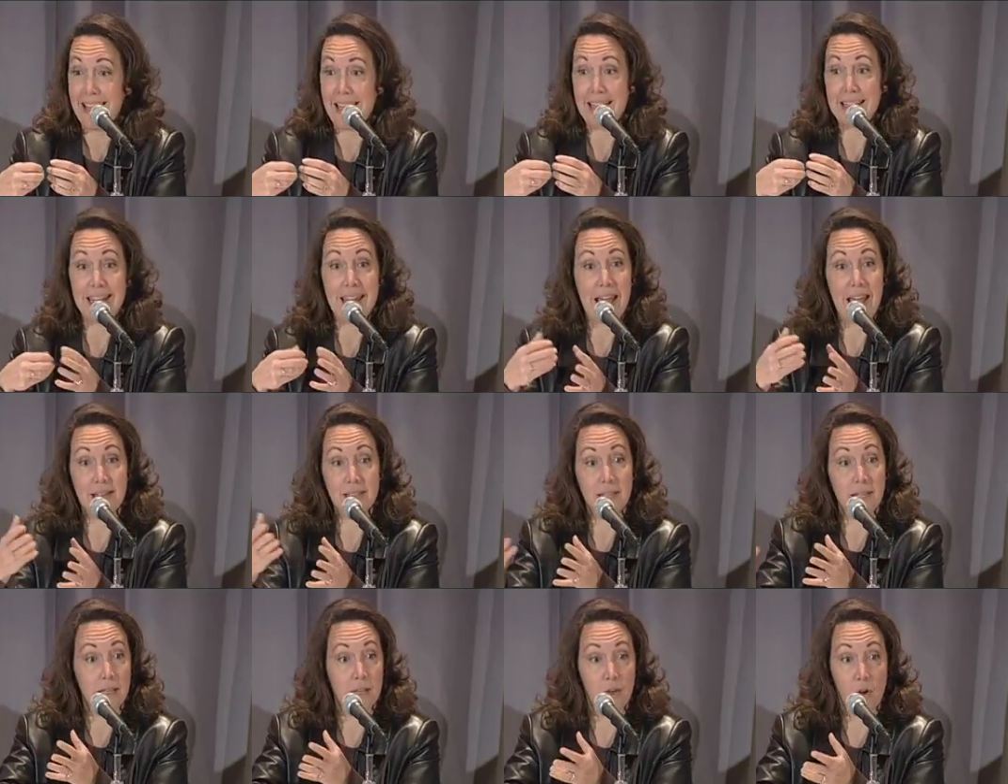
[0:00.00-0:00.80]
and
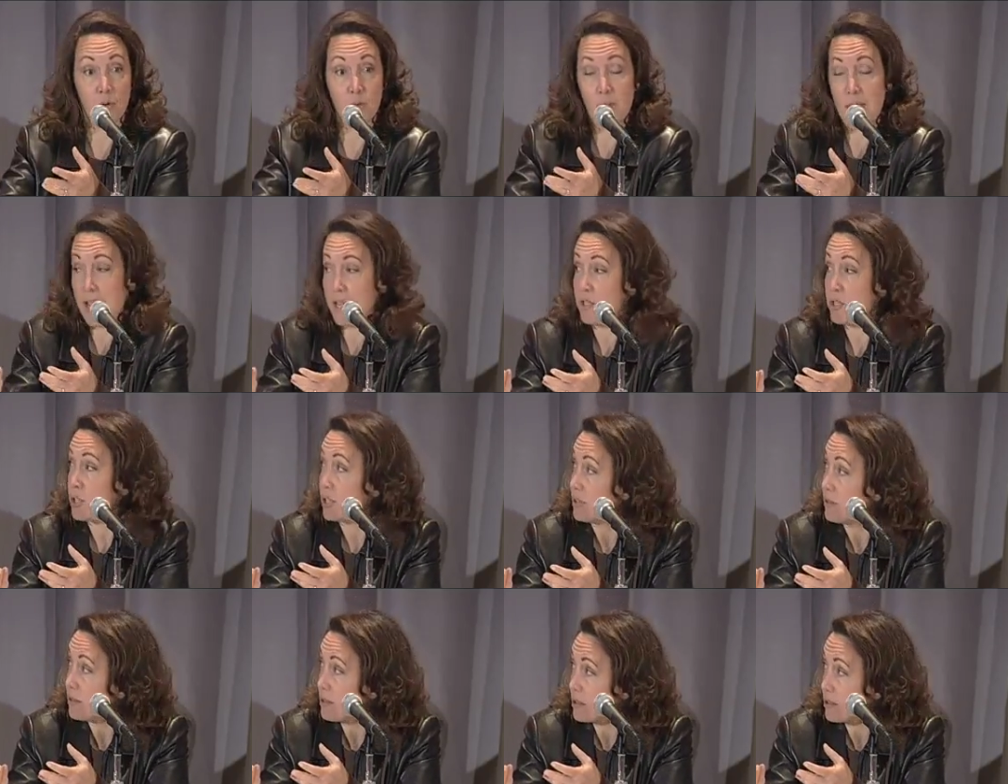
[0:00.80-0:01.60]
asking our
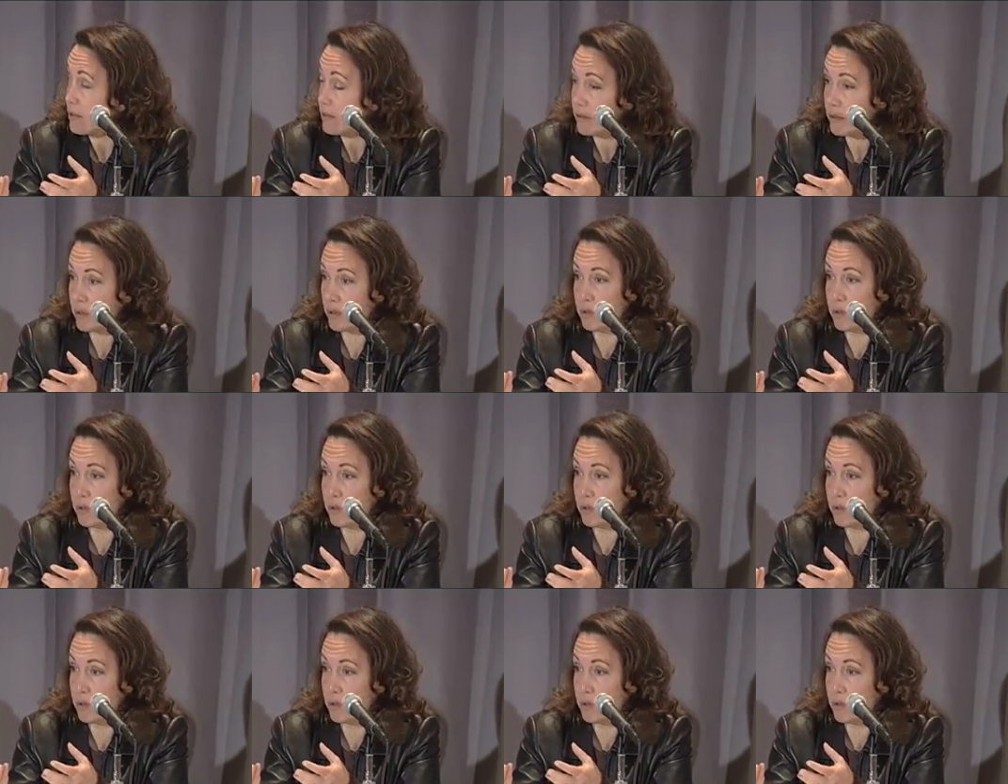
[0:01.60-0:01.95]
patients